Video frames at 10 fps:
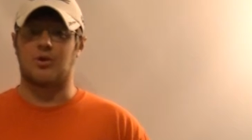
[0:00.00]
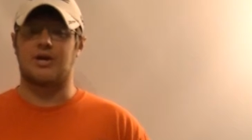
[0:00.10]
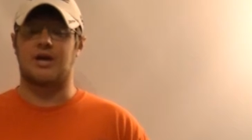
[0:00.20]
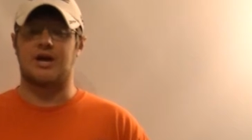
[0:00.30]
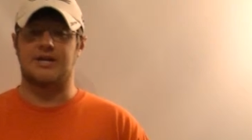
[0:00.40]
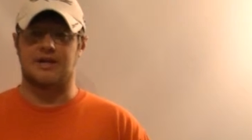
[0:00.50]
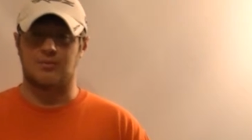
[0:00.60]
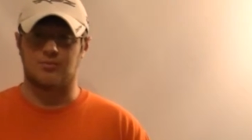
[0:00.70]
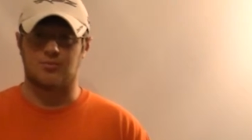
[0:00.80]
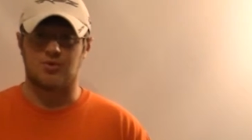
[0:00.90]
what kind I
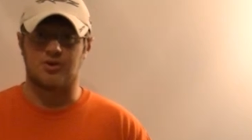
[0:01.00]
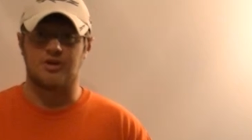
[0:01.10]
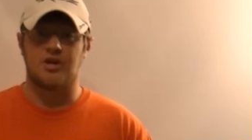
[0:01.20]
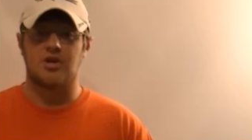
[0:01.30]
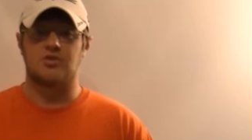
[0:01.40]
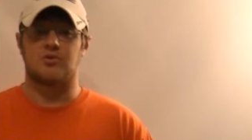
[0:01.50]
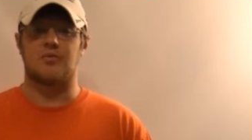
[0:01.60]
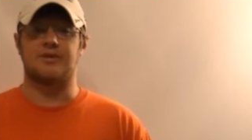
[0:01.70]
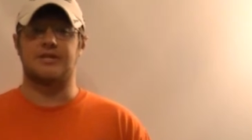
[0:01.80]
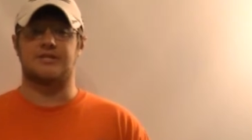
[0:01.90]
would want. So I
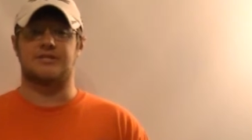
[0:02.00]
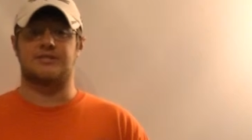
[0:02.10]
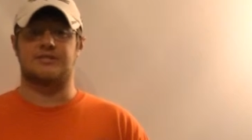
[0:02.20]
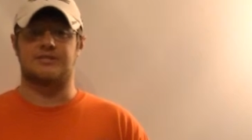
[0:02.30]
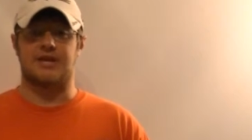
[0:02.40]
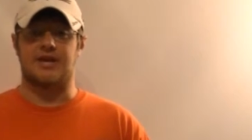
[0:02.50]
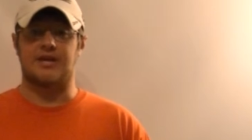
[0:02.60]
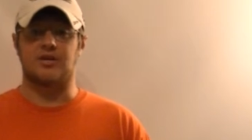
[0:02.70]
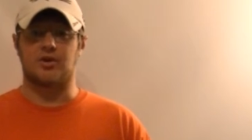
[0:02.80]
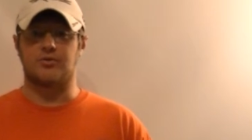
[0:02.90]
would need to
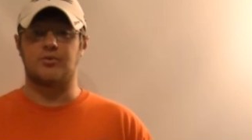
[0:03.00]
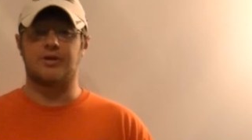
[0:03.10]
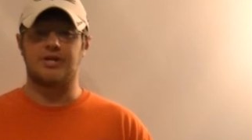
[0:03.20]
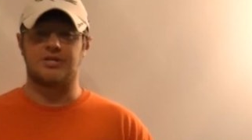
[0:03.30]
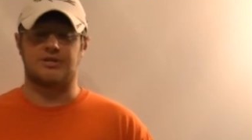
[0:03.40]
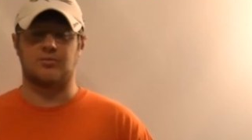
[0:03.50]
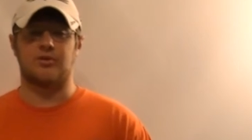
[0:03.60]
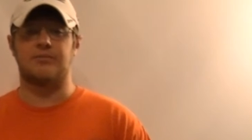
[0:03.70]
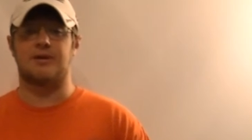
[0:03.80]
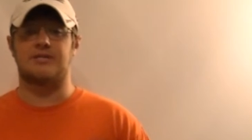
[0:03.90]
say, go to kitchen.
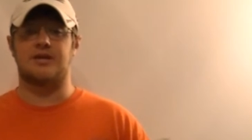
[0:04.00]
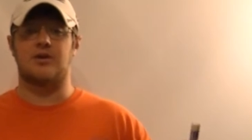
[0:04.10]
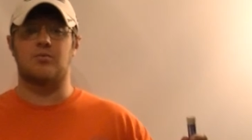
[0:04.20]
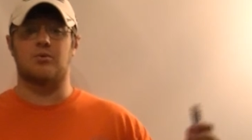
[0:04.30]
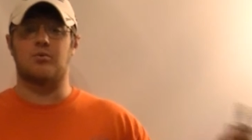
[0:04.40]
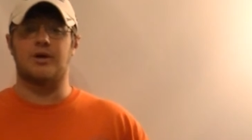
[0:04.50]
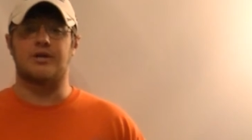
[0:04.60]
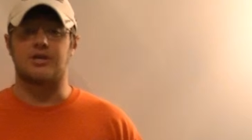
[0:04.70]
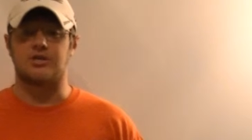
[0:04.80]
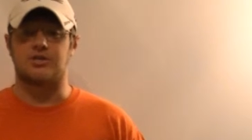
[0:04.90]
Well, it might say, well, what
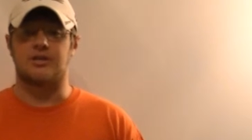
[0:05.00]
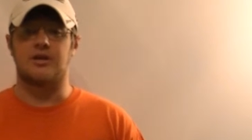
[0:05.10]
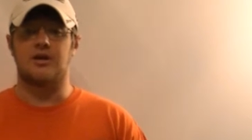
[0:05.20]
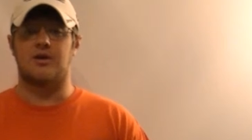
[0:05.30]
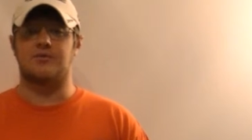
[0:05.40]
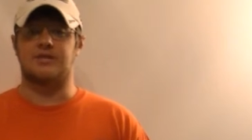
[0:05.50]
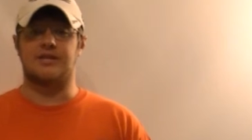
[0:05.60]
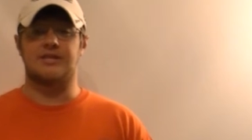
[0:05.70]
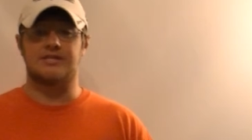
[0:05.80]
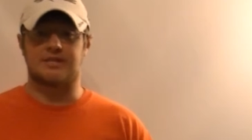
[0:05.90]
kitchen? Say
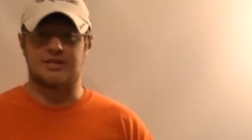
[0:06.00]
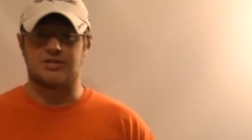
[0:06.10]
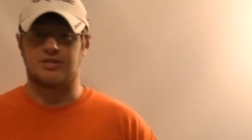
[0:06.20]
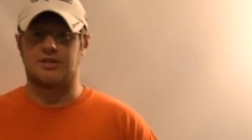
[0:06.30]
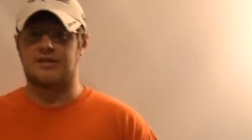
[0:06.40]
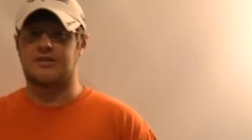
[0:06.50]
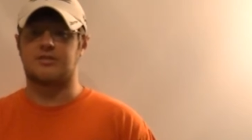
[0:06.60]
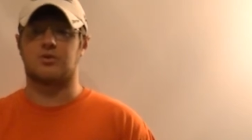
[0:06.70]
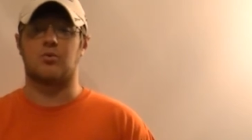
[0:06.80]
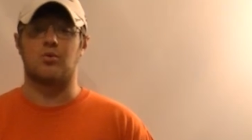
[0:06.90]
this kitchen at
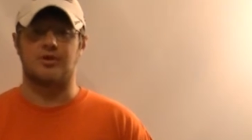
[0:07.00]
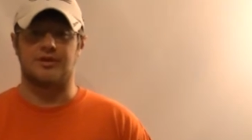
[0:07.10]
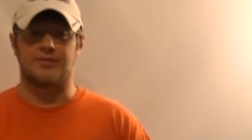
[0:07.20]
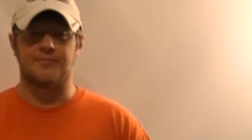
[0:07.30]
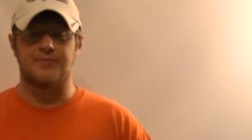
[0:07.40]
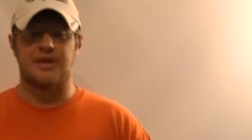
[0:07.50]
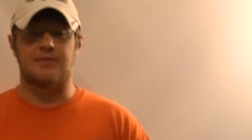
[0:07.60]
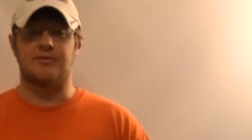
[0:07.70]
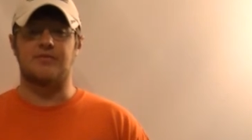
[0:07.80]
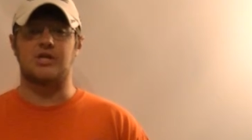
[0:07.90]
this coordinate,
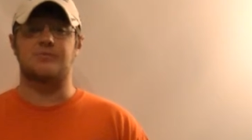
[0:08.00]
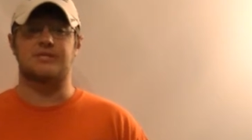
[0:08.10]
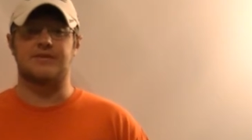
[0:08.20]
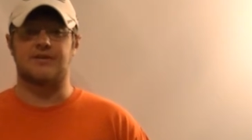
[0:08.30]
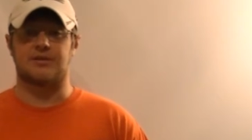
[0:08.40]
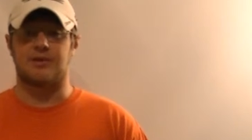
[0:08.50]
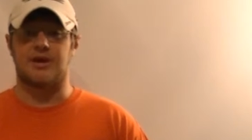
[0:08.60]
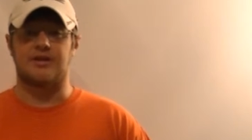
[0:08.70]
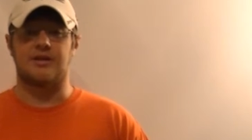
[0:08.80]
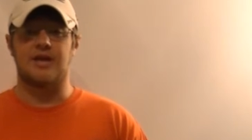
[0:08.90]
and be very specific
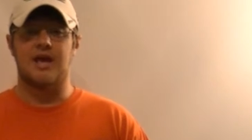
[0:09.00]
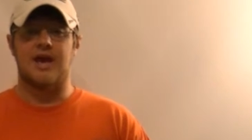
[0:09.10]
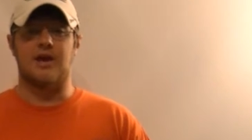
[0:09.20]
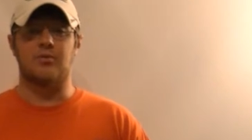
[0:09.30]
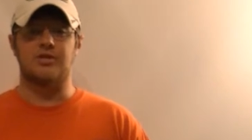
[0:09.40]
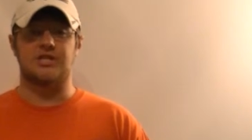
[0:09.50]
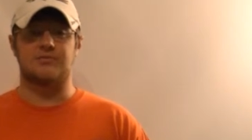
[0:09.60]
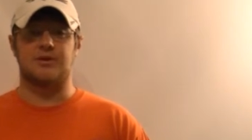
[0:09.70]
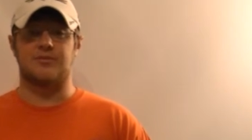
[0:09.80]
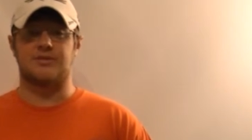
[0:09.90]
about it. And I wouldn't
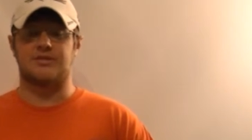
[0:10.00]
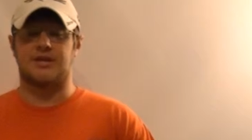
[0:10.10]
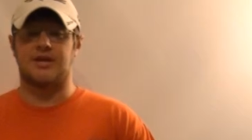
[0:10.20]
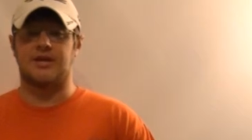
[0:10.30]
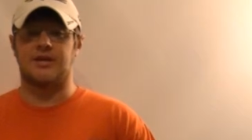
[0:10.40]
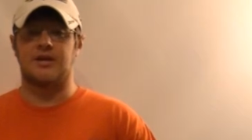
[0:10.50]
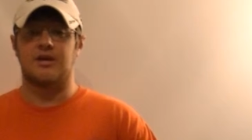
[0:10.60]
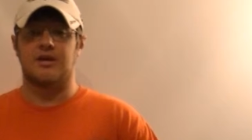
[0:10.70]
just be able to say,